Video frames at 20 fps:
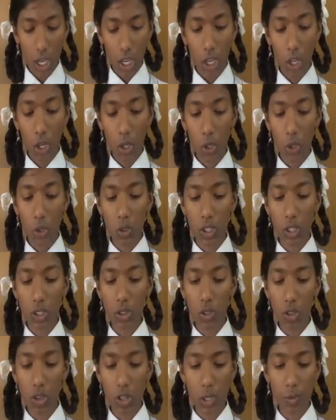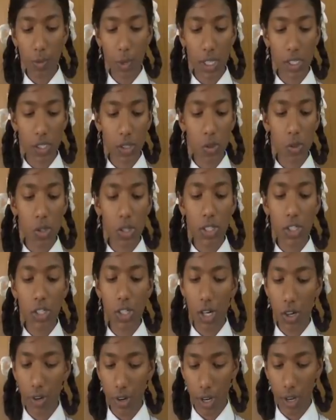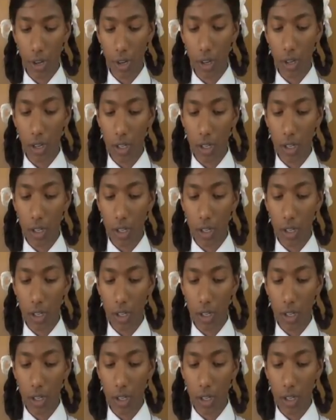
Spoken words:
including those by school children.